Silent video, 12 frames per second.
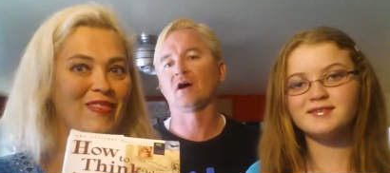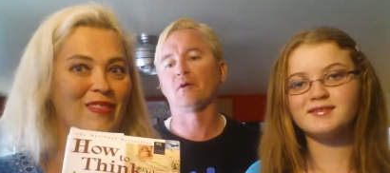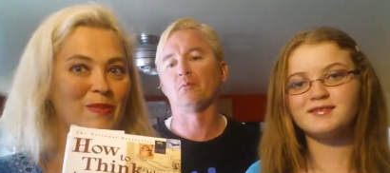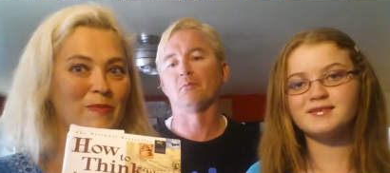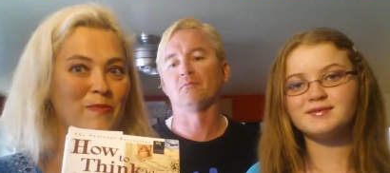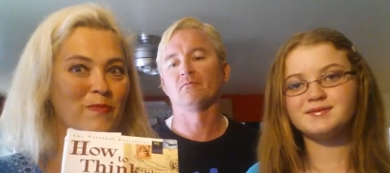
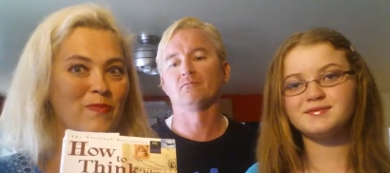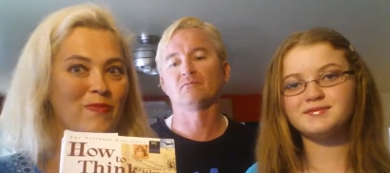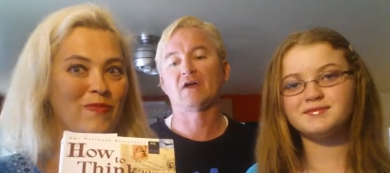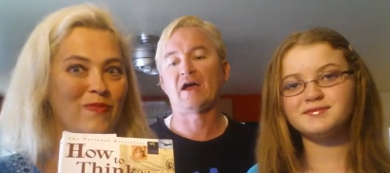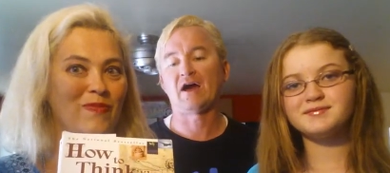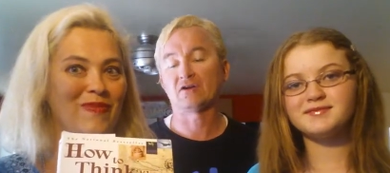Speaker 1: of
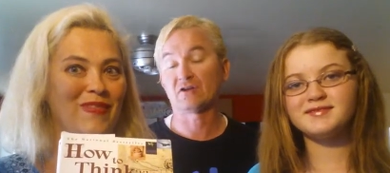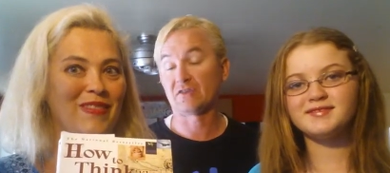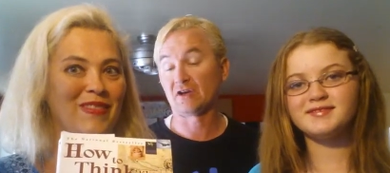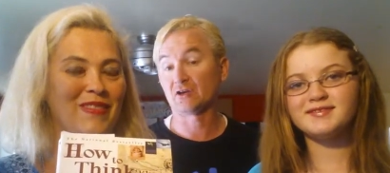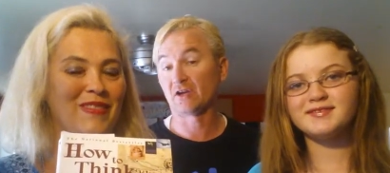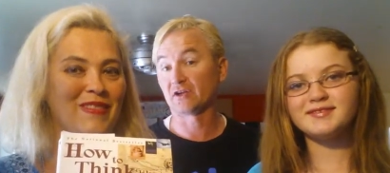how to
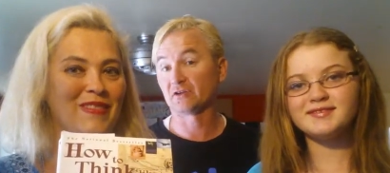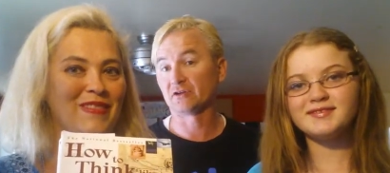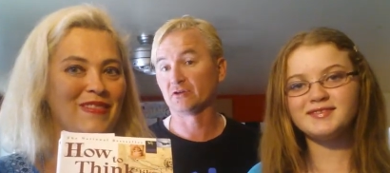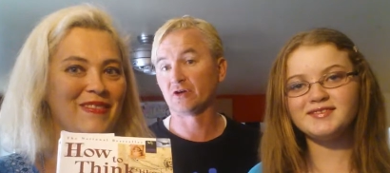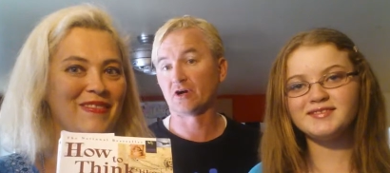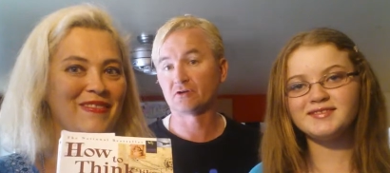think like
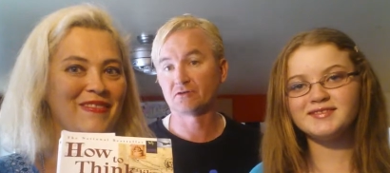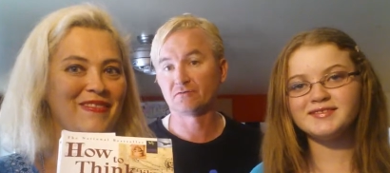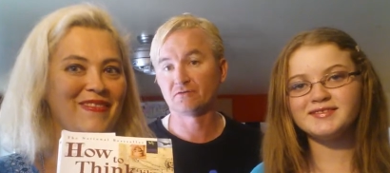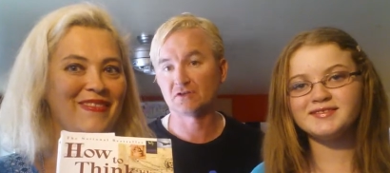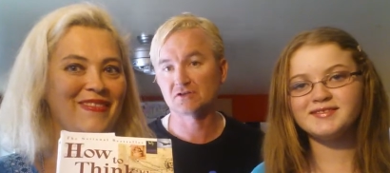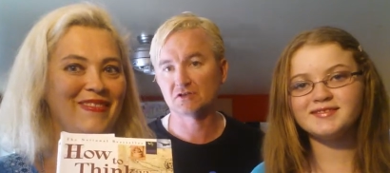Leonardo da
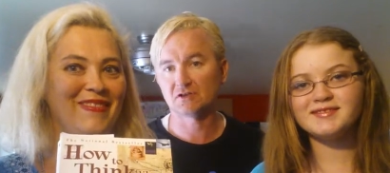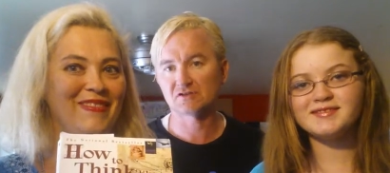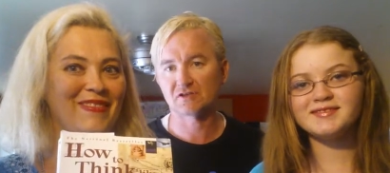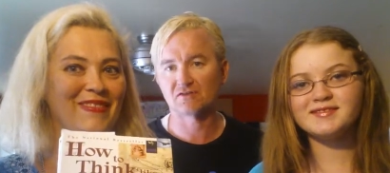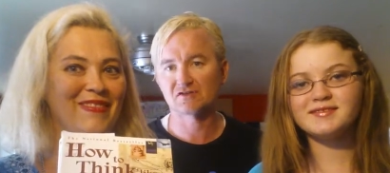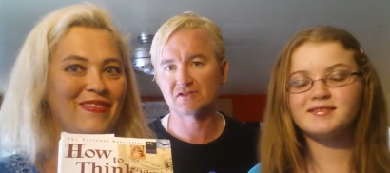Vinci,
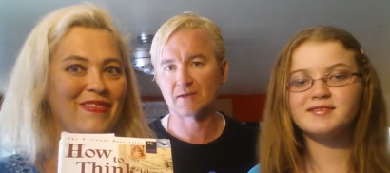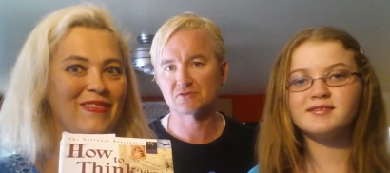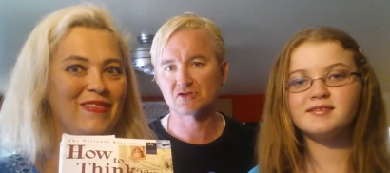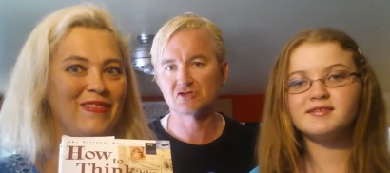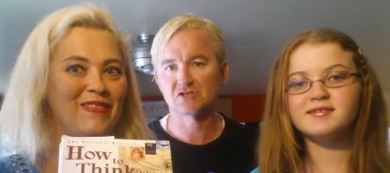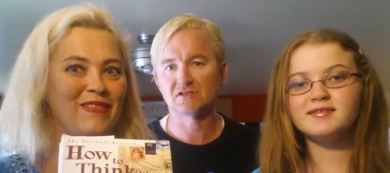seven
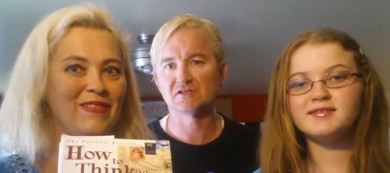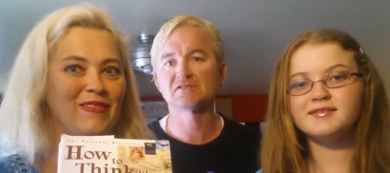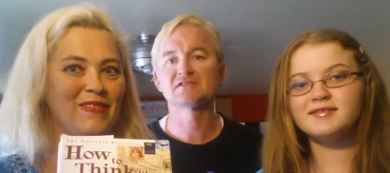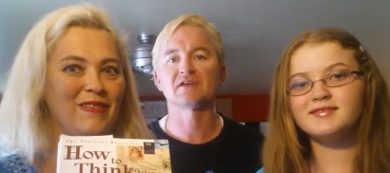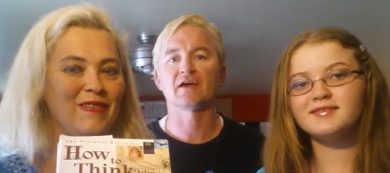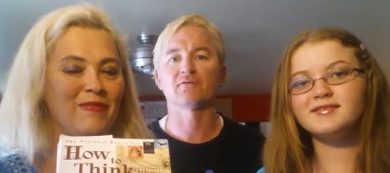steps to
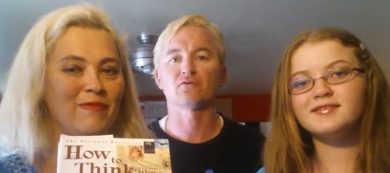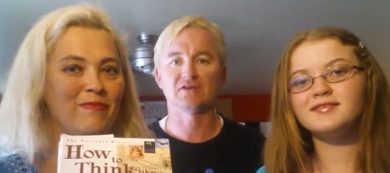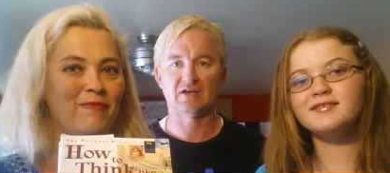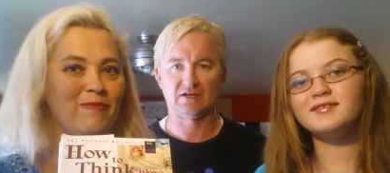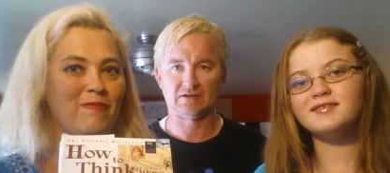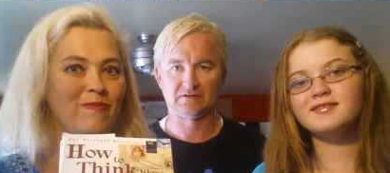genius every
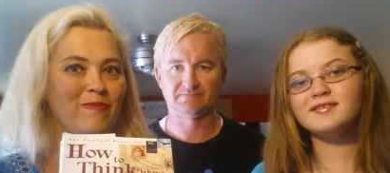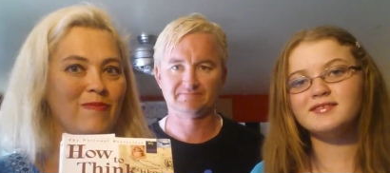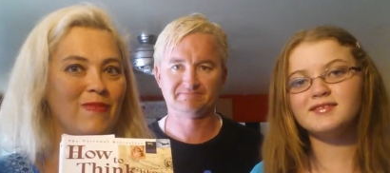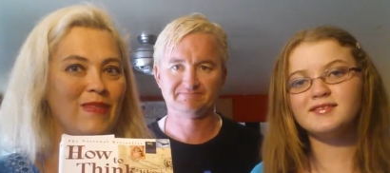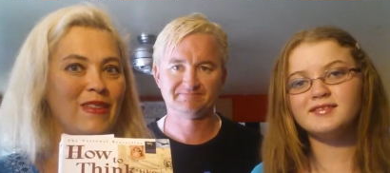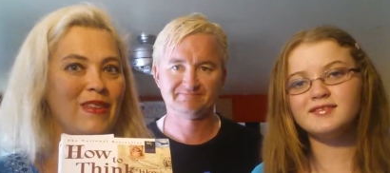day.
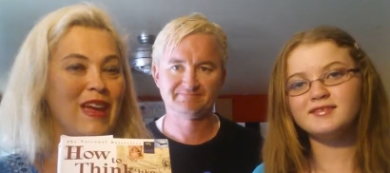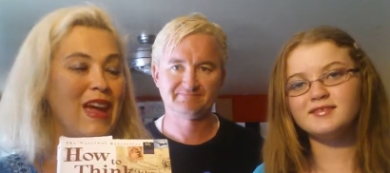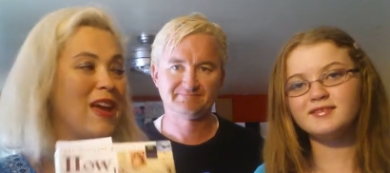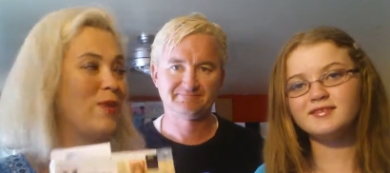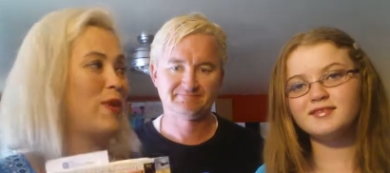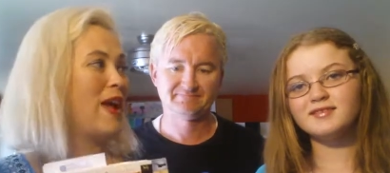
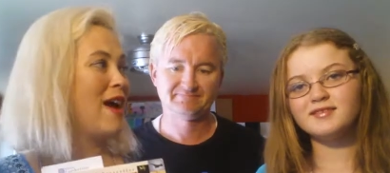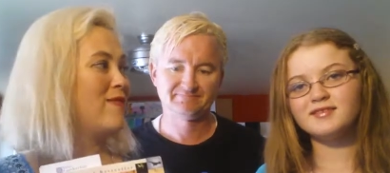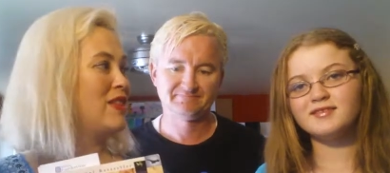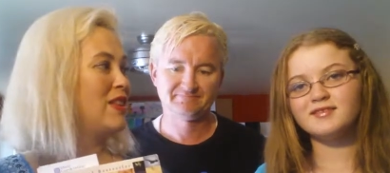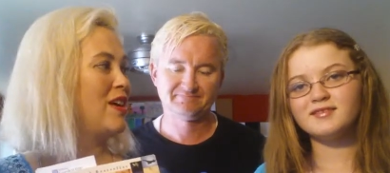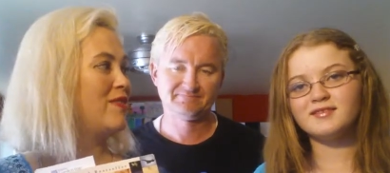
Speaker 2: And we have
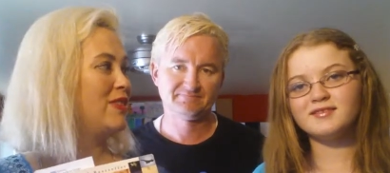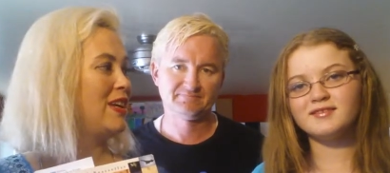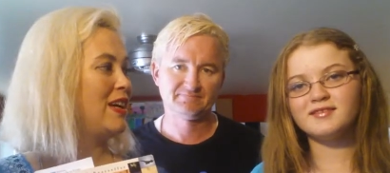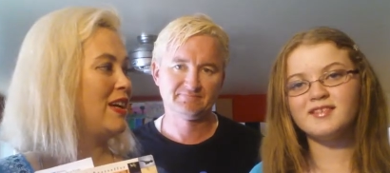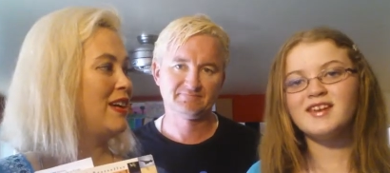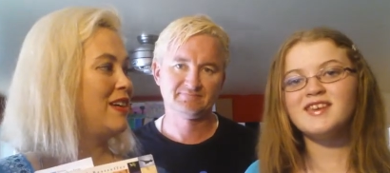the
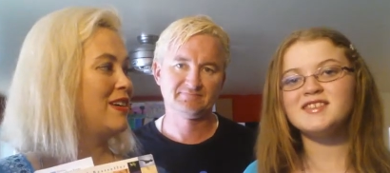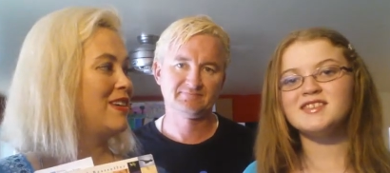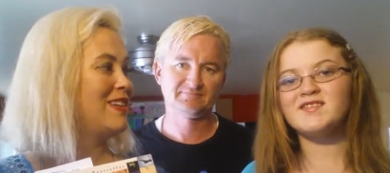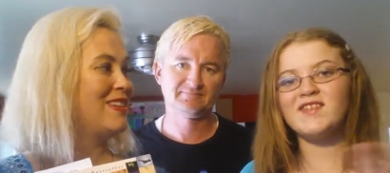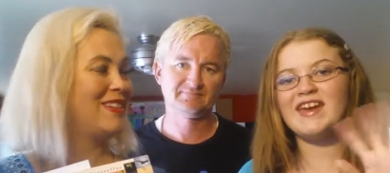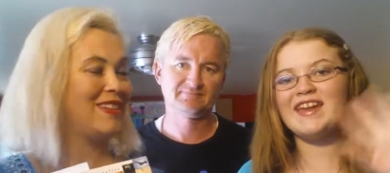lovely
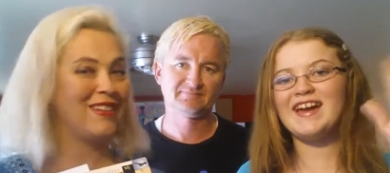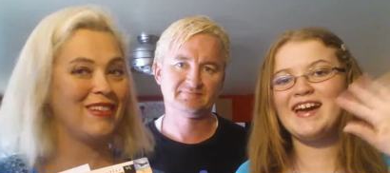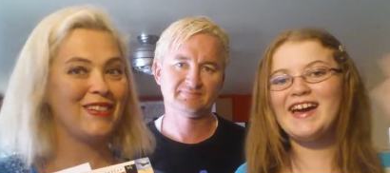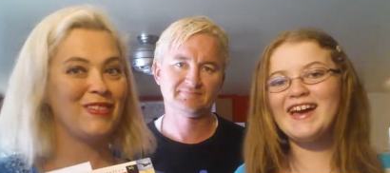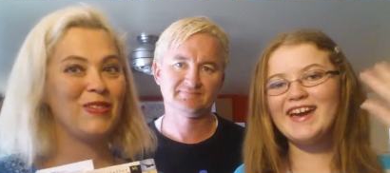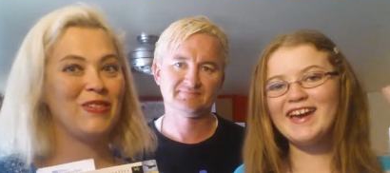Savannah,
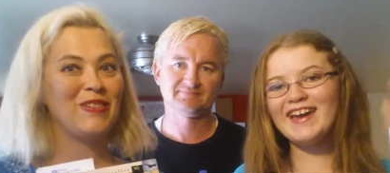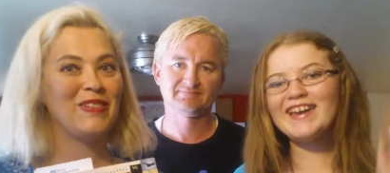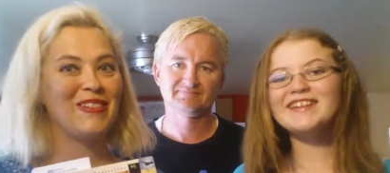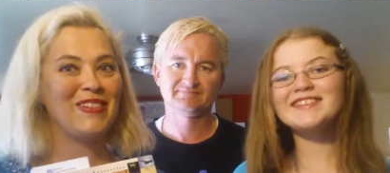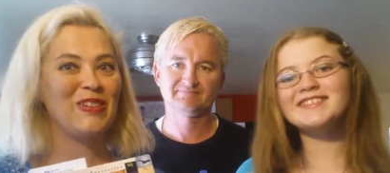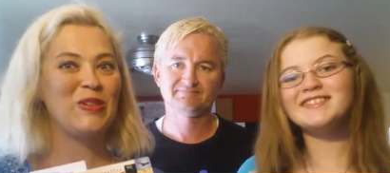hi,
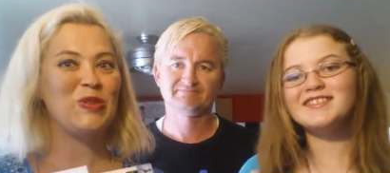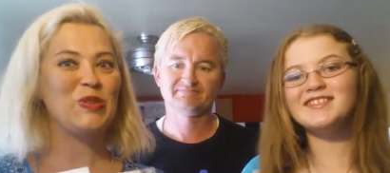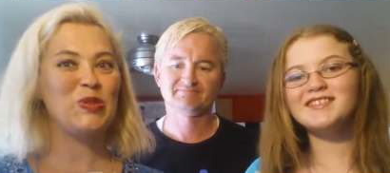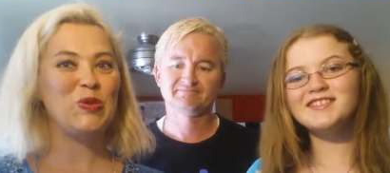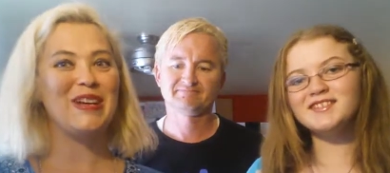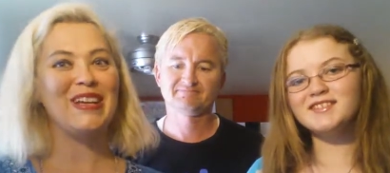who's
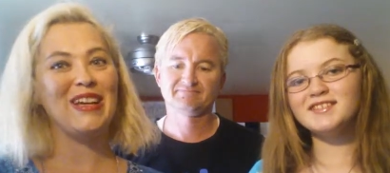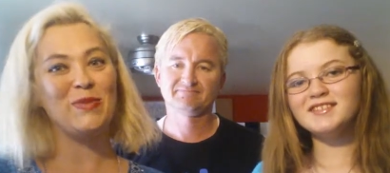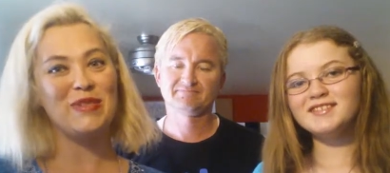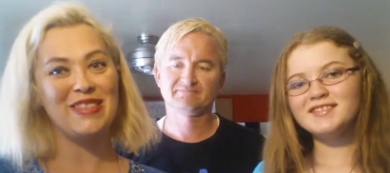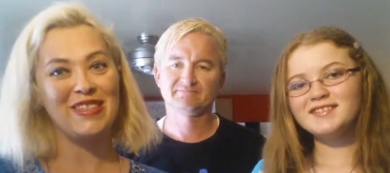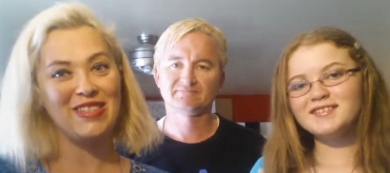joining in
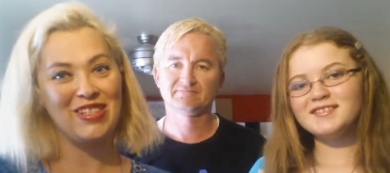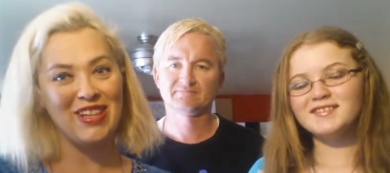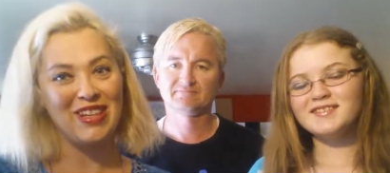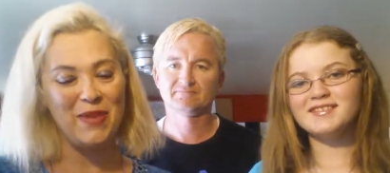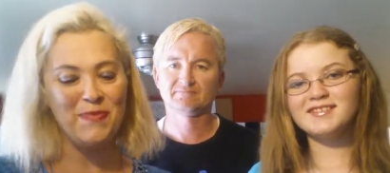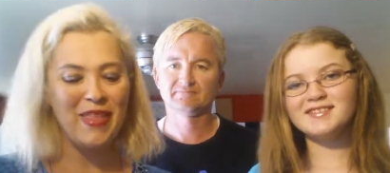with us
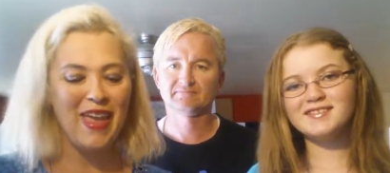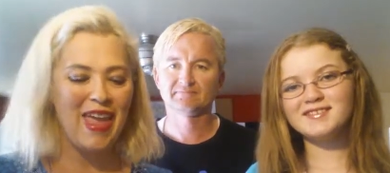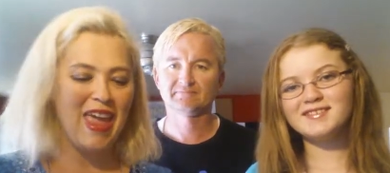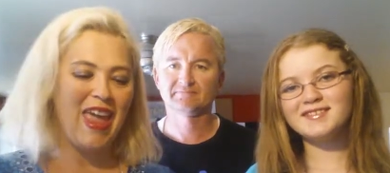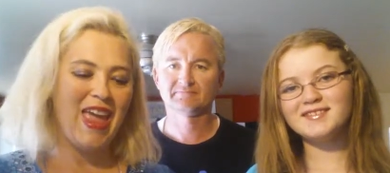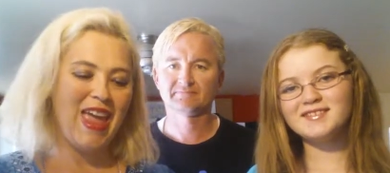today.
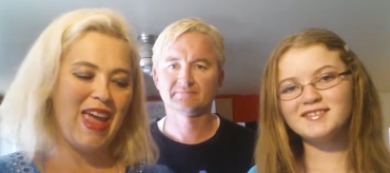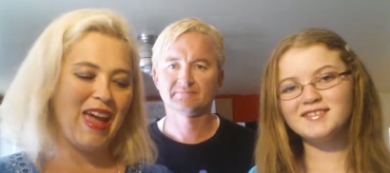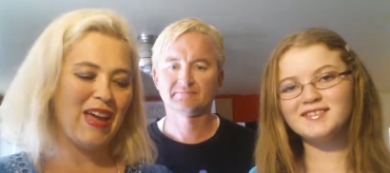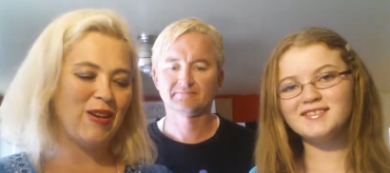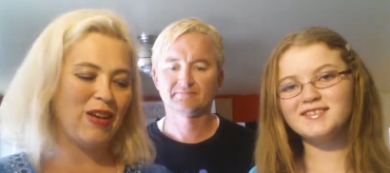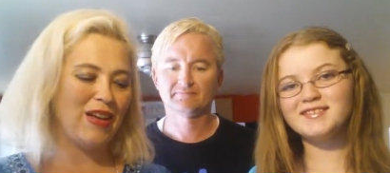
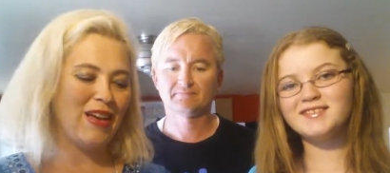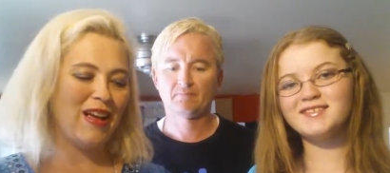And